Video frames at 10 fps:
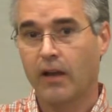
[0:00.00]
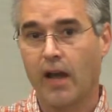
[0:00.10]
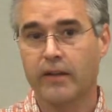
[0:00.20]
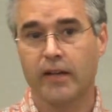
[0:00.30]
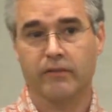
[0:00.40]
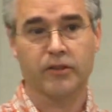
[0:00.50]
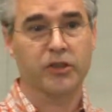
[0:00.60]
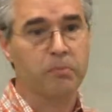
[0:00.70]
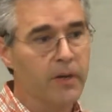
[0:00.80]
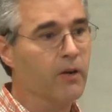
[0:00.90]
And yet the
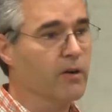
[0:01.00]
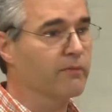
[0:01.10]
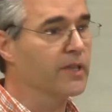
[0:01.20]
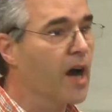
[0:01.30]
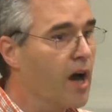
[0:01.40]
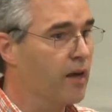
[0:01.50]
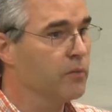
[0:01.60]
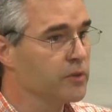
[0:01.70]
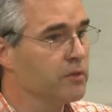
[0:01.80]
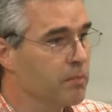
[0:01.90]
Spirit of God
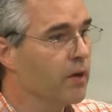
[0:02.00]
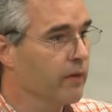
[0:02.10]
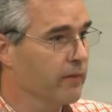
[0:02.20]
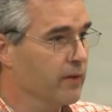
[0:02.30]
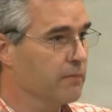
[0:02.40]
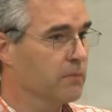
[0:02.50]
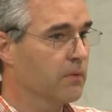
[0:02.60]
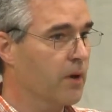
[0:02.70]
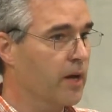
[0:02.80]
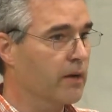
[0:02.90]
was upon them.
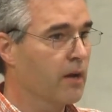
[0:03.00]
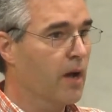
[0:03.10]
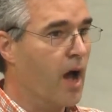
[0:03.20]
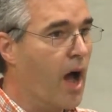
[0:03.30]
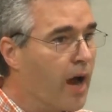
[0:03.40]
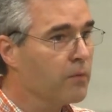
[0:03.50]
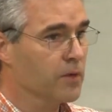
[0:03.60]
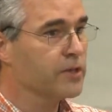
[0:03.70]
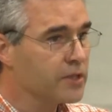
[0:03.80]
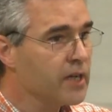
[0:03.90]
I
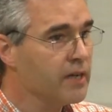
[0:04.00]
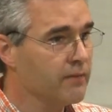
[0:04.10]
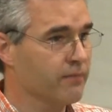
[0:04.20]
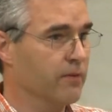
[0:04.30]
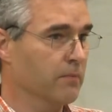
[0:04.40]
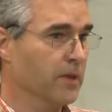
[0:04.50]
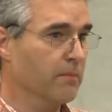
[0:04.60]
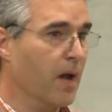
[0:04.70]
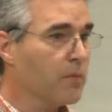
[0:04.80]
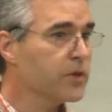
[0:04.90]
received from them.
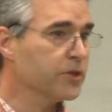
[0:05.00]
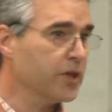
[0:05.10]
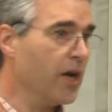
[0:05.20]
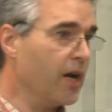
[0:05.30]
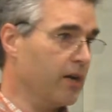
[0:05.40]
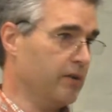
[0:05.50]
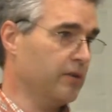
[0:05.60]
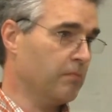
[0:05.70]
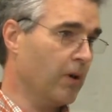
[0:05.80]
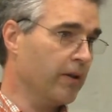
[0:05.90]
I was
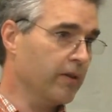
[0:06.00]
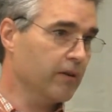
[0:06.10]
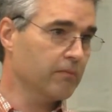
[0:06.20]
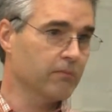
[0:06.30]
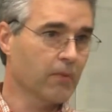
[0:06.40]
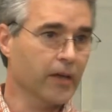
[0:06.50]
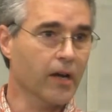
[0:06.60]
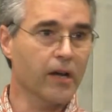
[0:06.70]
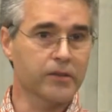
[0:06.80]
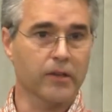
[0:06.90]
changed by them,
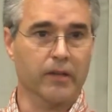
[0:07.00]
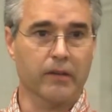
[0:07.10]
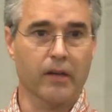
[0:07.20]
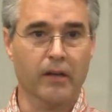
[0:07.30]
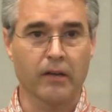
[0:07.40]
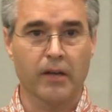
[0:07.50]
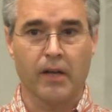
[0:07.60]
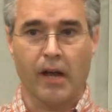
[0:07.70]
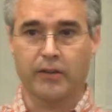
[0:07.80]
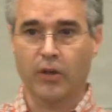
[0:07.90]
guys like that.
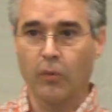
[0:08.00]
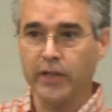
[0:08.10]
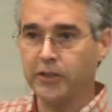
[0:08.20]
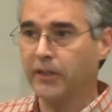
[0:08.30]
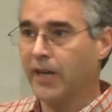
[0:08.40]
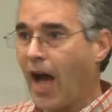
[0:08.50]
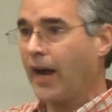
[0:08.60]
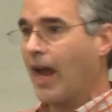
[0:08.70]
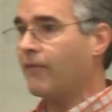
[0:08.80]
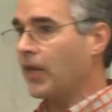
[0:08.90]
And so we should not
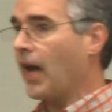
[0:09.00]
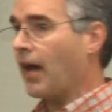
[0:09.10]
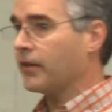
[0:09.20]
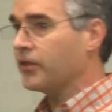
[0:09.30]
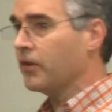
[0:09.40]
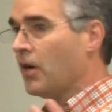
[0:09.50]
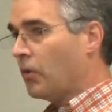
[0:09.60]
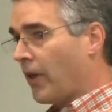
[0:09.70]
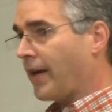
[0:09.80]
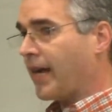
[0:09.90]
have the attitude,
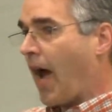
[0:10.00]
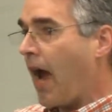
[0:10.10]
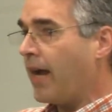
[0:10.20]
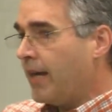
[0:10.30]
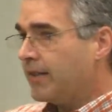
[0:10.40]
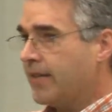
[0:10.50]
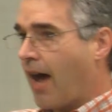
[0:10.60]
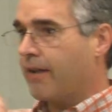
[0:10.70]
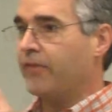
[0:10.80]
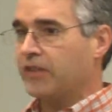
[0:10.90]
well, that guy is not
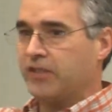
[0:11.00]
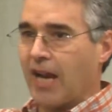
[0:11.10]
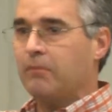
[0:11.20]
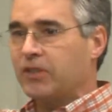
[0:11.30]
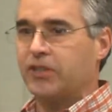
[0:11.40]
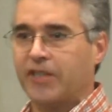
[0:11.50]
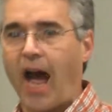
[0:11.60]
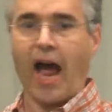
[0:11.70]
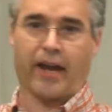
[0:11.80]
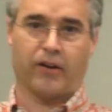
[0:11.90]
of the same
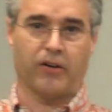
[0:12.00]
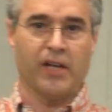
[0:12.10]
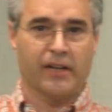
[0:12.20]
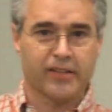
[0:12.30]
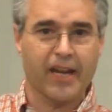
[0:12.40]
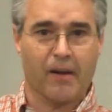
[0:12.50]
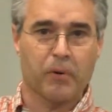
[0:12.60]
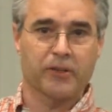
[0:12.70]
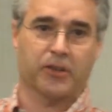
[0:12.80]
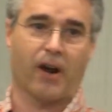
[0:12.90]
style as the kind of
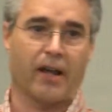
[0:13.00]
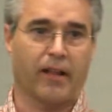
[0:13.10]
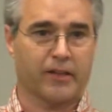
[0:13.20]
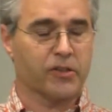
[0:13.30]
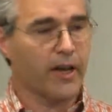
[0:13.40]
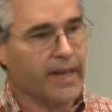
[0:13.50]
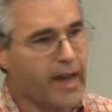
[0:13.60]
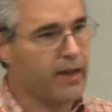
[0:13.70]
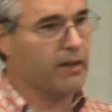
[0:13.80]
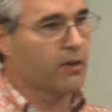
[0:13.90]
preacher I like, so I
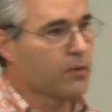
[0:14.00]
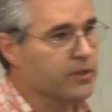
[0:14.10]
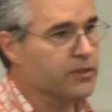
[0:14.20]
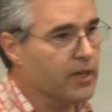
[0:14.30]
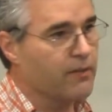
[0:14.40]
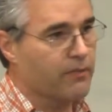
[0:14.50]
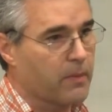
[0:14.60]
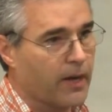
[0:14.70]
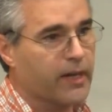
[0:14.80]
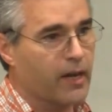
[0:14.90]
can't receive from
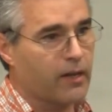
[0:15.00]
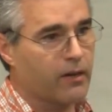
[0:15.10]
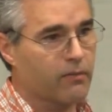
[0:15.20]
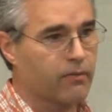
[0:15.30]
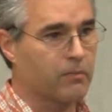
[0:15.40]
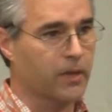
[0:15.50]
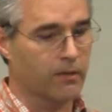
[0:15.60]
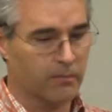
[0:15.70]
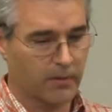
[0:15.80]
him, I can't hear from him.